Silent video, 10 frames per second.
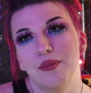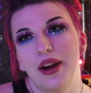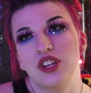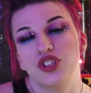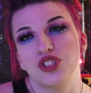
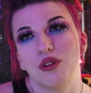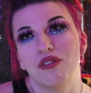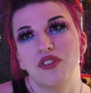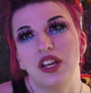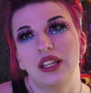I just
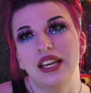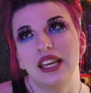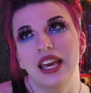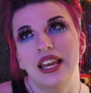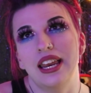don't feel
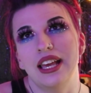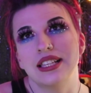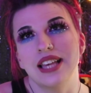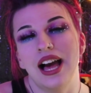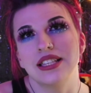like it
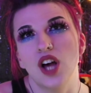is as